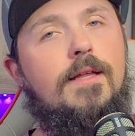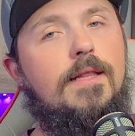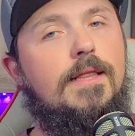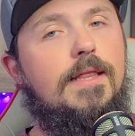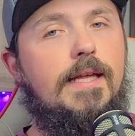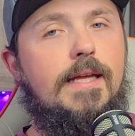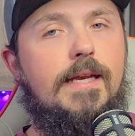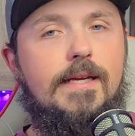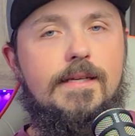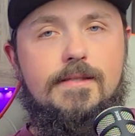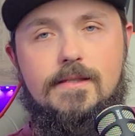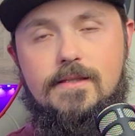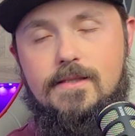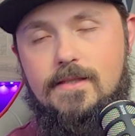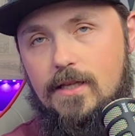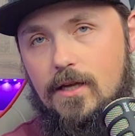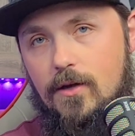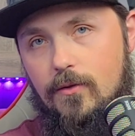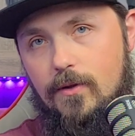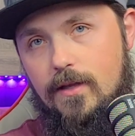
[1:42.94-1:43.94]
Linux is
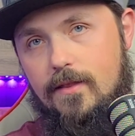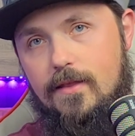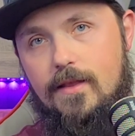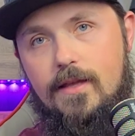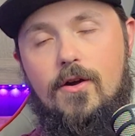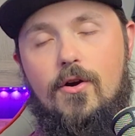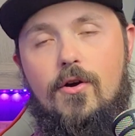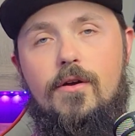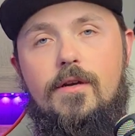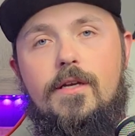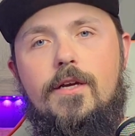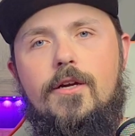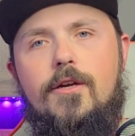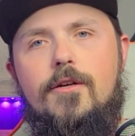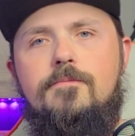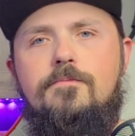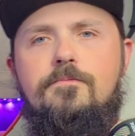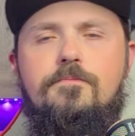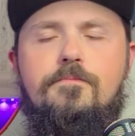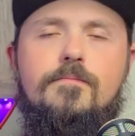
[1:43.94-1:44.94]
the only thing on
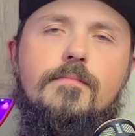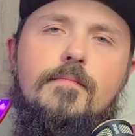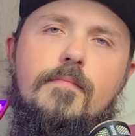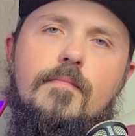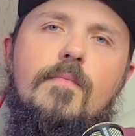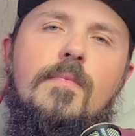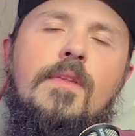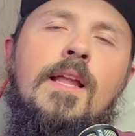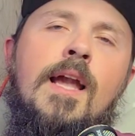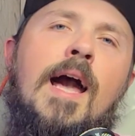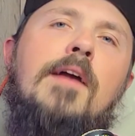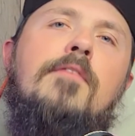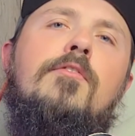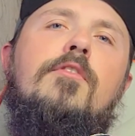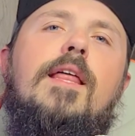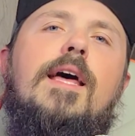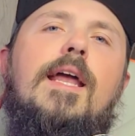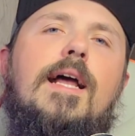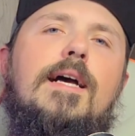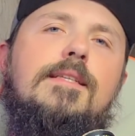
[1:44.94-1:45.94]
here. After
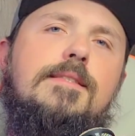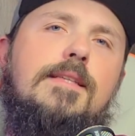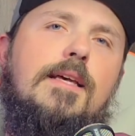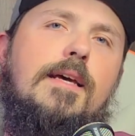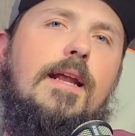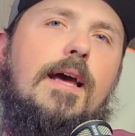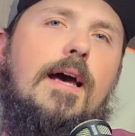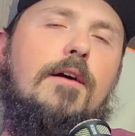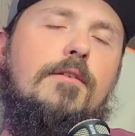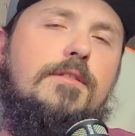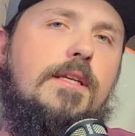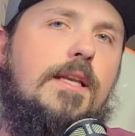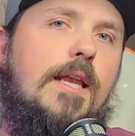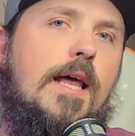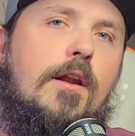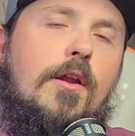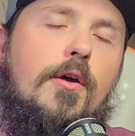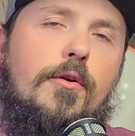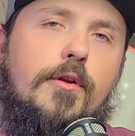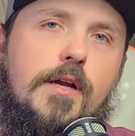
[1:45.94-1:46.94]
that, I set out to
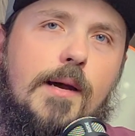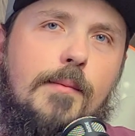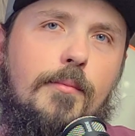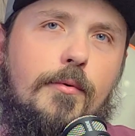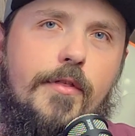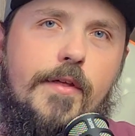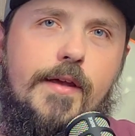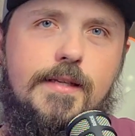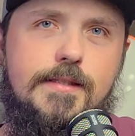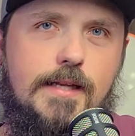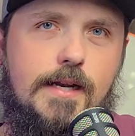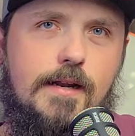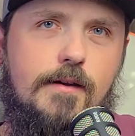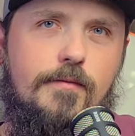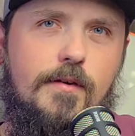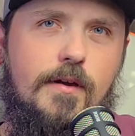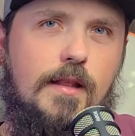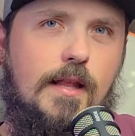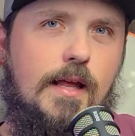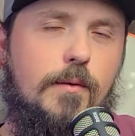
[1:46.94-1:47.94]
download a couple things that I
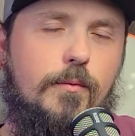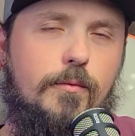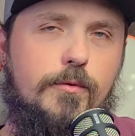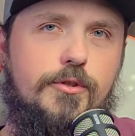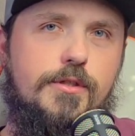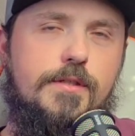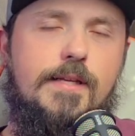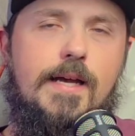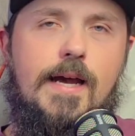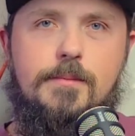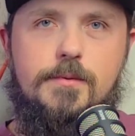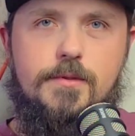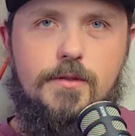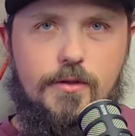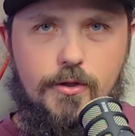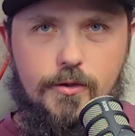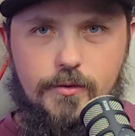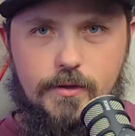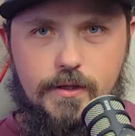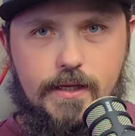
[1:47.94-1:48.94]
felt like were just
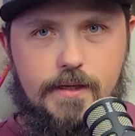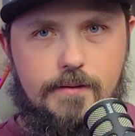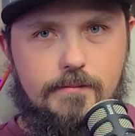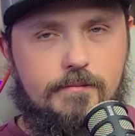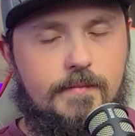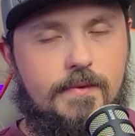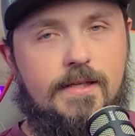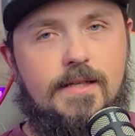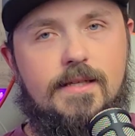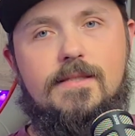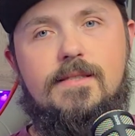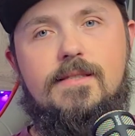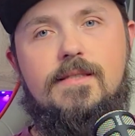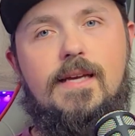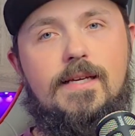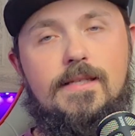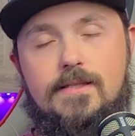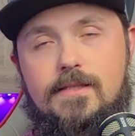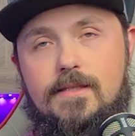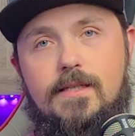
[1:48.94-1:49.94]
absolutely
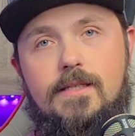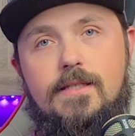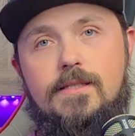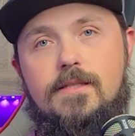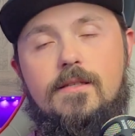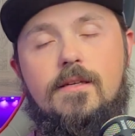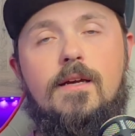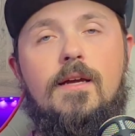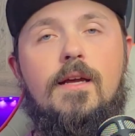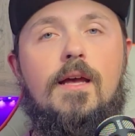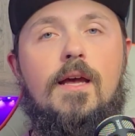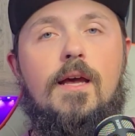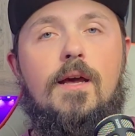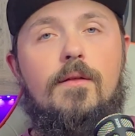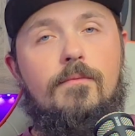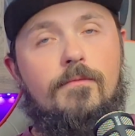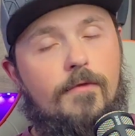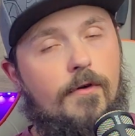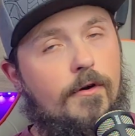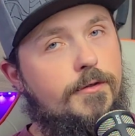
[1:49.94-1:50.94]
necessities.
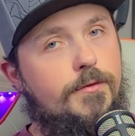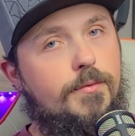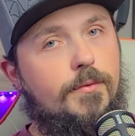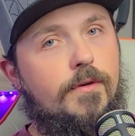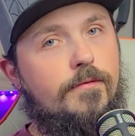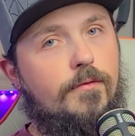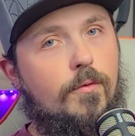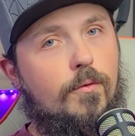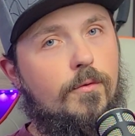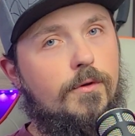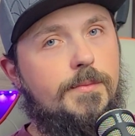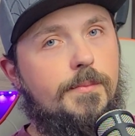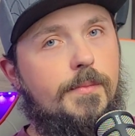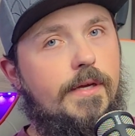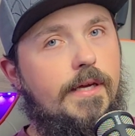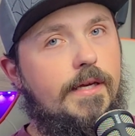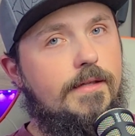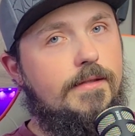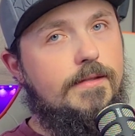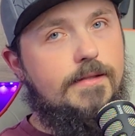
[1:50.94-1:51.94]
First one, of course,
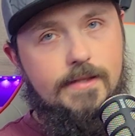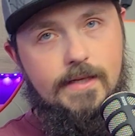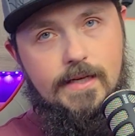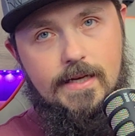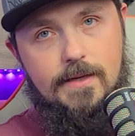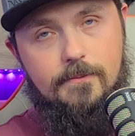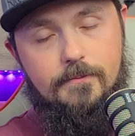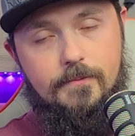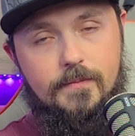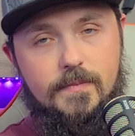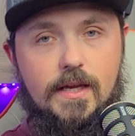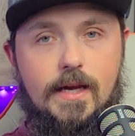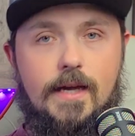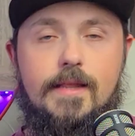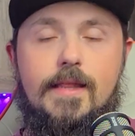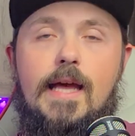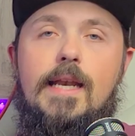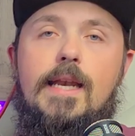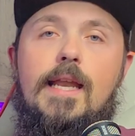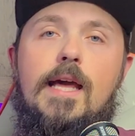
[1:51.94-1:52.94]
being Steam.
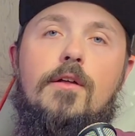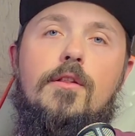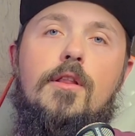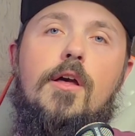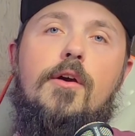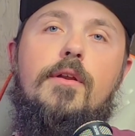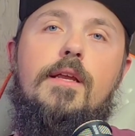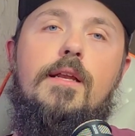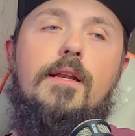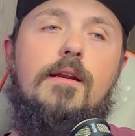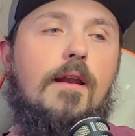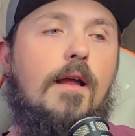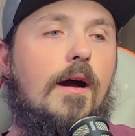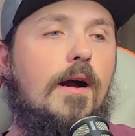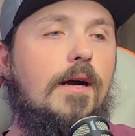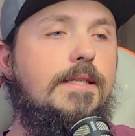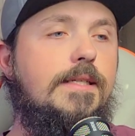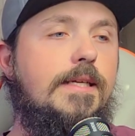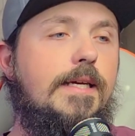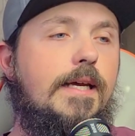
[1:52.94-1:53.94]
Got that downloaded,
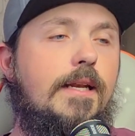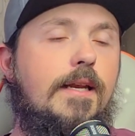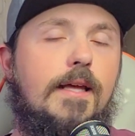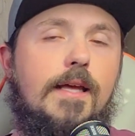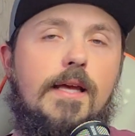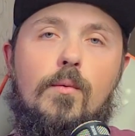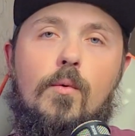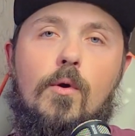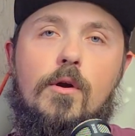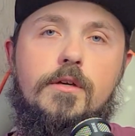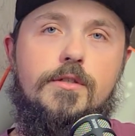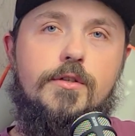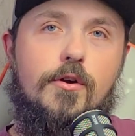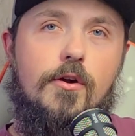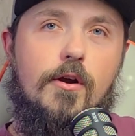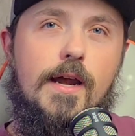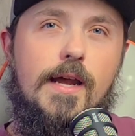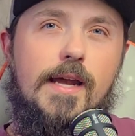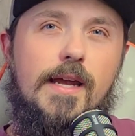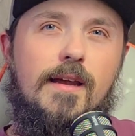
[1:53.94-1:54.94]
logged in, it worked
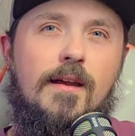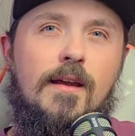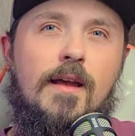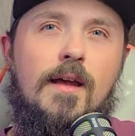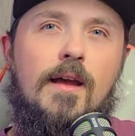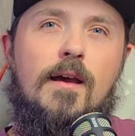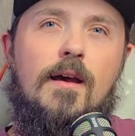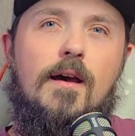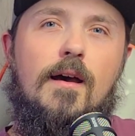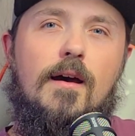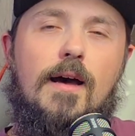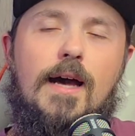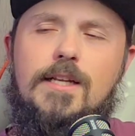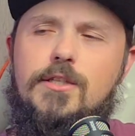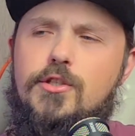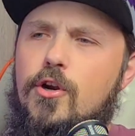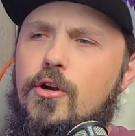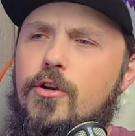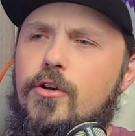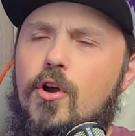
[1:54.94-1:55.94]
great. I
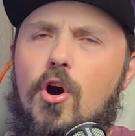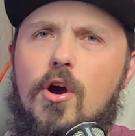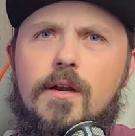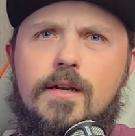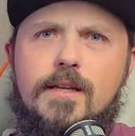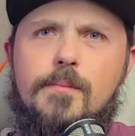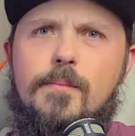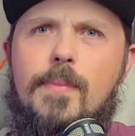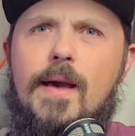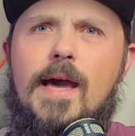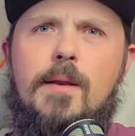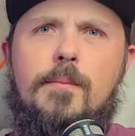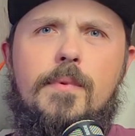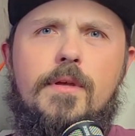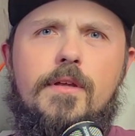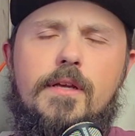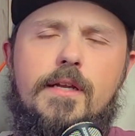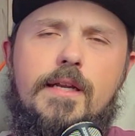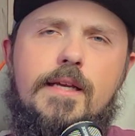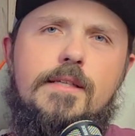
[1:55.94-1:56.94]
turned on
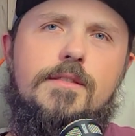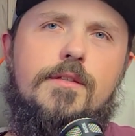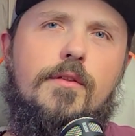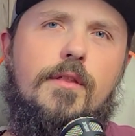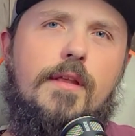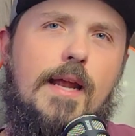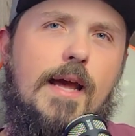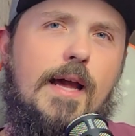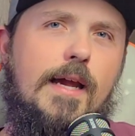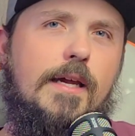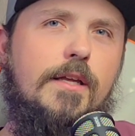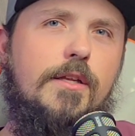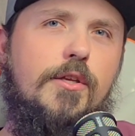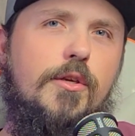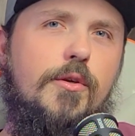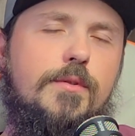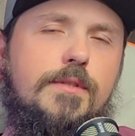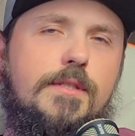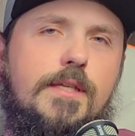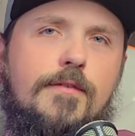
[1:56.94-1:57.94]
compatibility so that I could
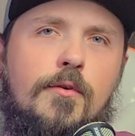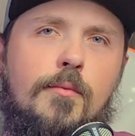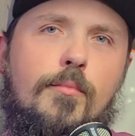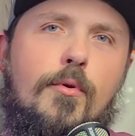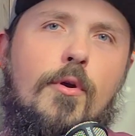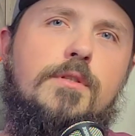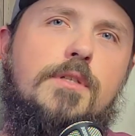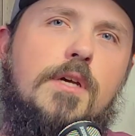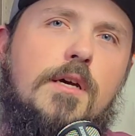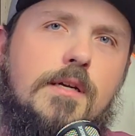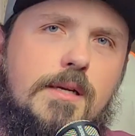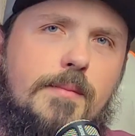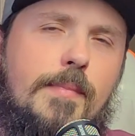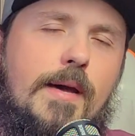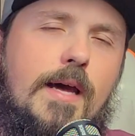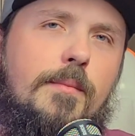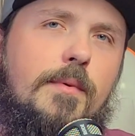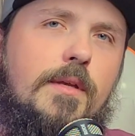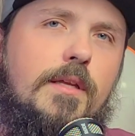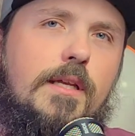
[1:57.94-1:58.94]
use different Proton
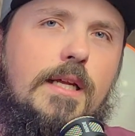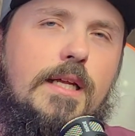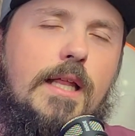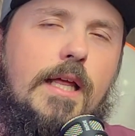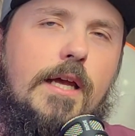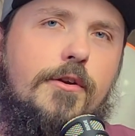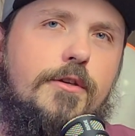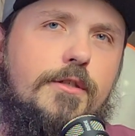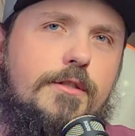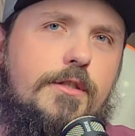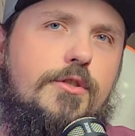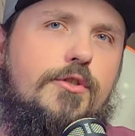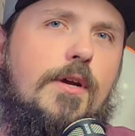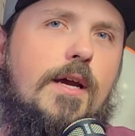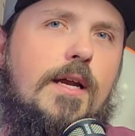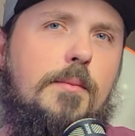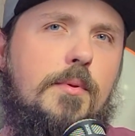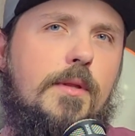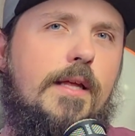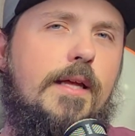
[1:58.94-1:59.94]
compatibility layers to
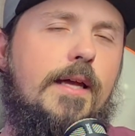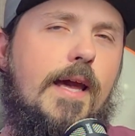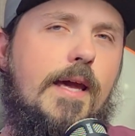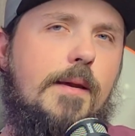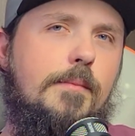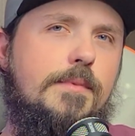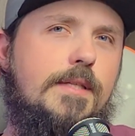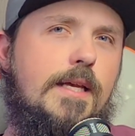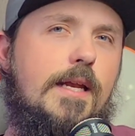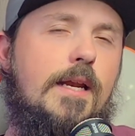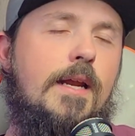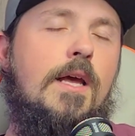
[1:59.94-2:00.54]
try to play games that